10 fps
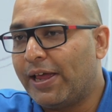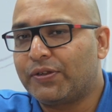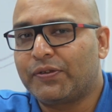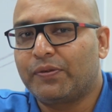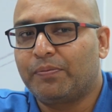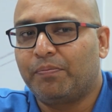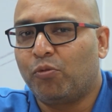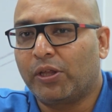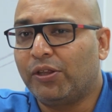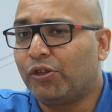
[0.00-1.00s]
less
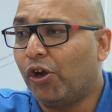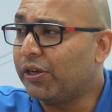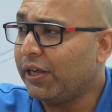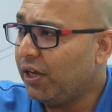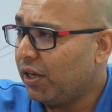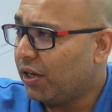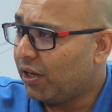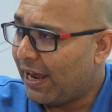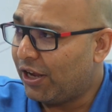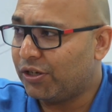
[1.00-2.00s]
more than 30
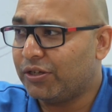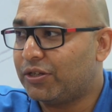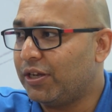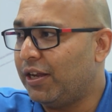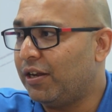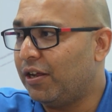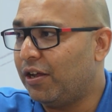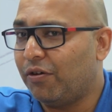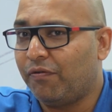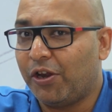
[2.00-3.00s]
agents in
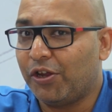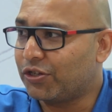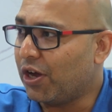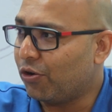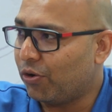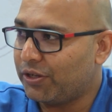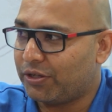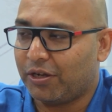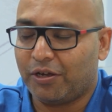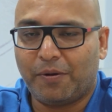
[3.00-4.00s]
various countries
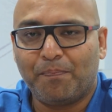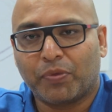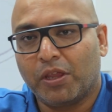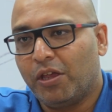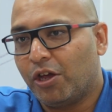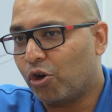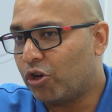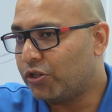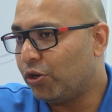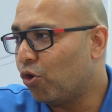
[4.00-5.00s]

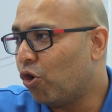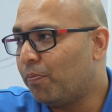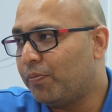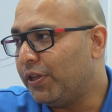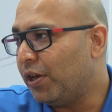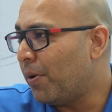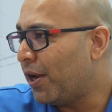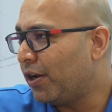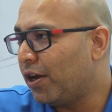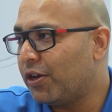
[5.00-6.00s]
across the Europe, the
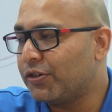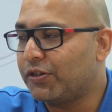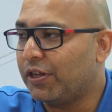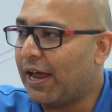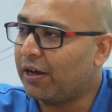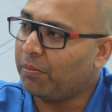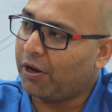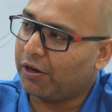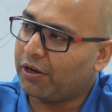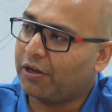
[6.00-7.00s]
Americas, the Latin
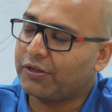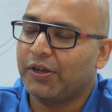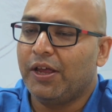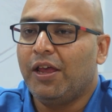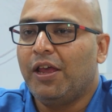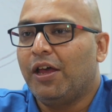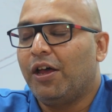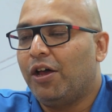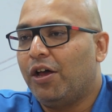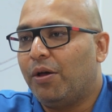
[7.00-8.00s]
Americas,
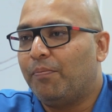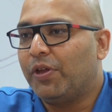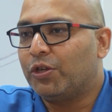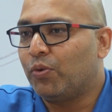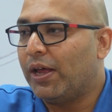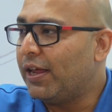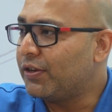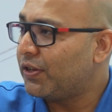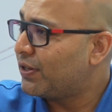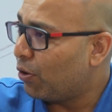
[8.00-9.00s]
as well
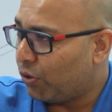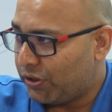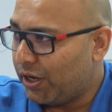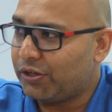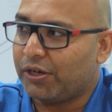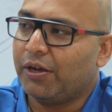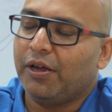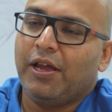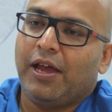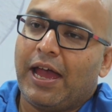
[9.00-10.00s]
as the Southeast Asia
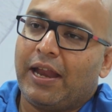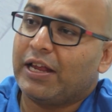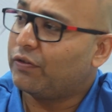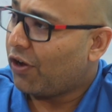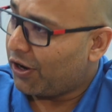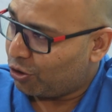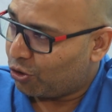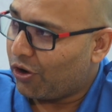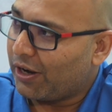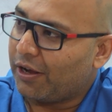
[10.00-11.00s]
and as far as
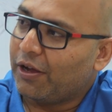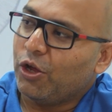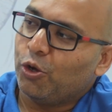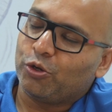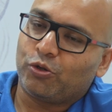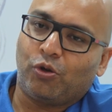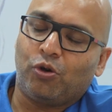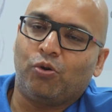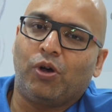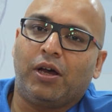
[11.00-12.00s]
Australia.
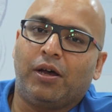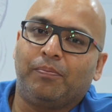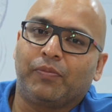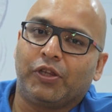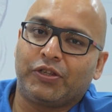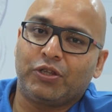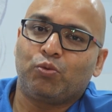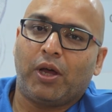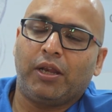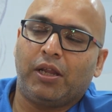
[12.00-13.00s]
So this is
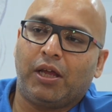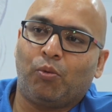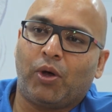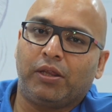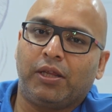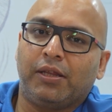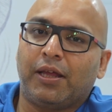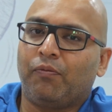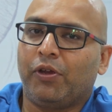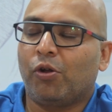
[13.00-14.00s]
one thing
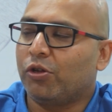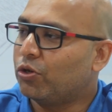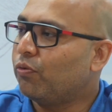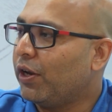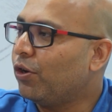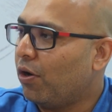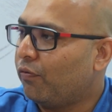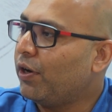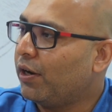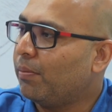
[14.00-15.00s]
that we are also very
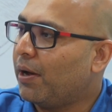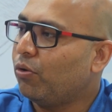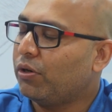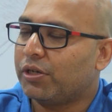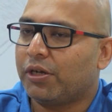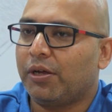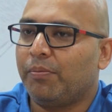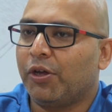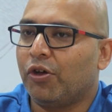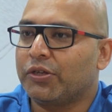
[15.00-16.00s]
confident about
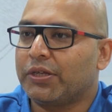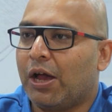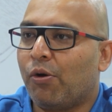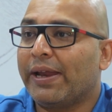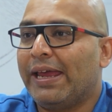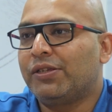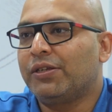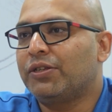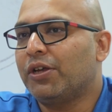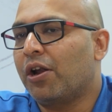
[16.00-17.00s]
because our
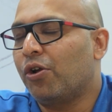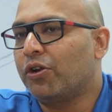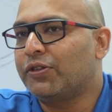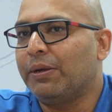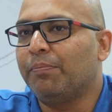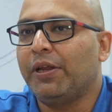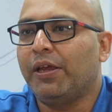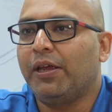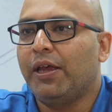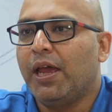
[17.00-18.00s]
agents are not
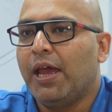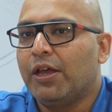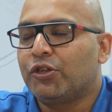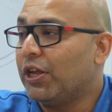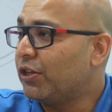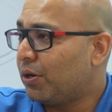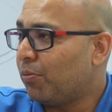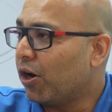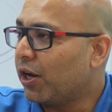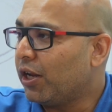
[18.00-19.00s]
simply sales and
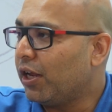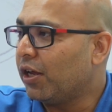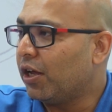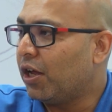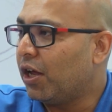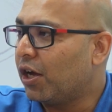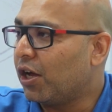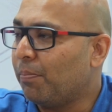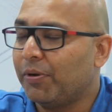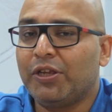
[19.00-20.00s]
marketing
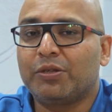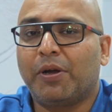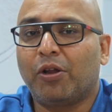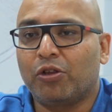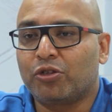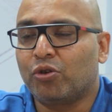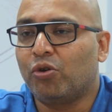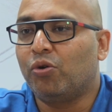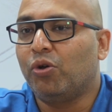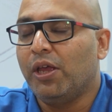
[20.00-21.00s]
companies, but
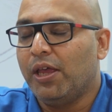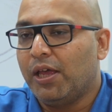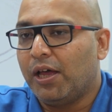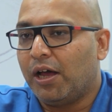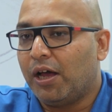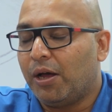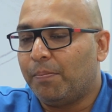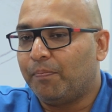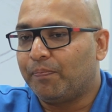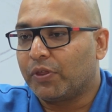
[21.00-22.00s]
also
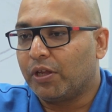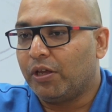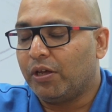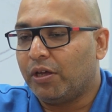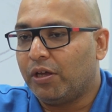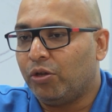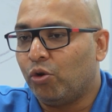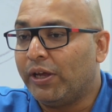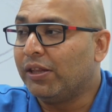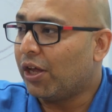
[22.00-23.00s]

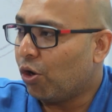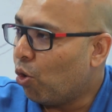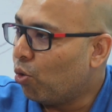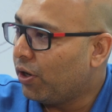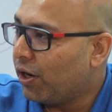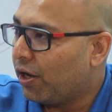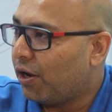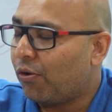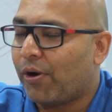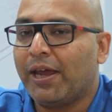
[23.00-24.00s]
in their own
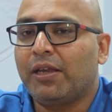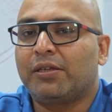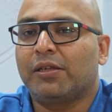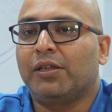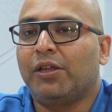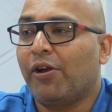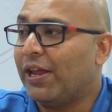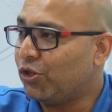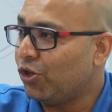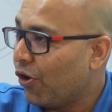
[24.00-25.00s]
right, they are
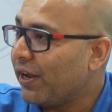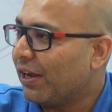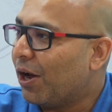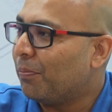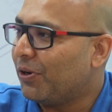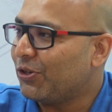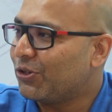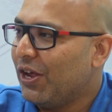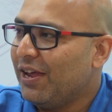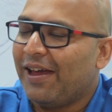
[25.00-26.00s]
engineering
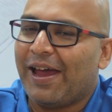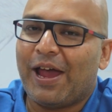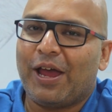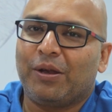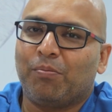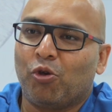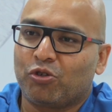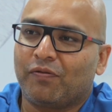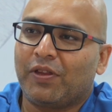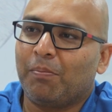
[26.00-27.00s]
companies, and
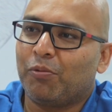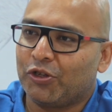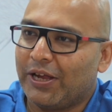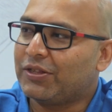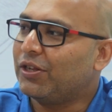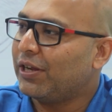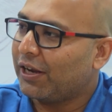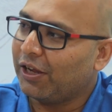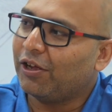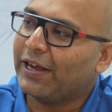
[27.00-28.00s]
most of them possess the
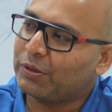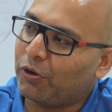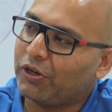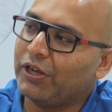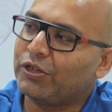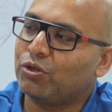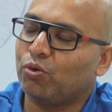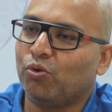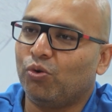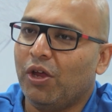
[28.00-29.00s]
technical expertise
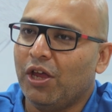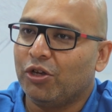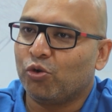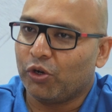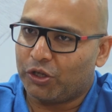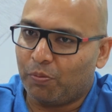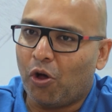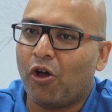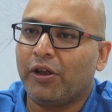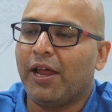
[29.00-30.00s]
to
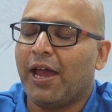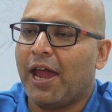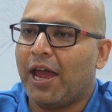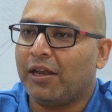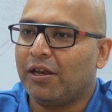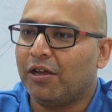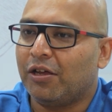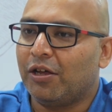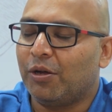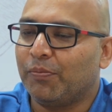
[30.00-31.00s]
respond and
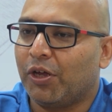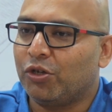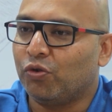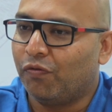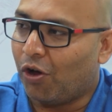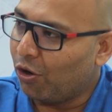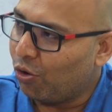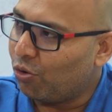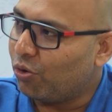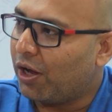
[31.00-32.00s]
to
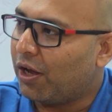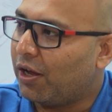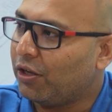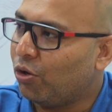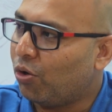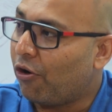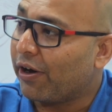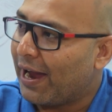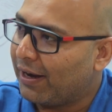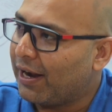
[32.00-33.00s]
follow our
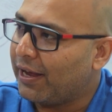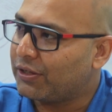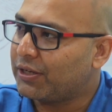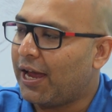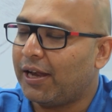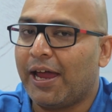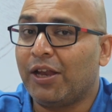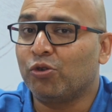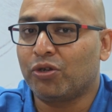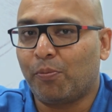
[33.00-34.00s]
guidelines
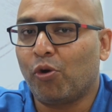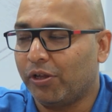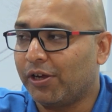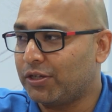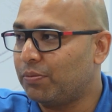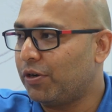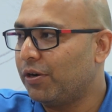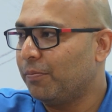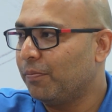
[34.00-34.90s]
and to support the customer.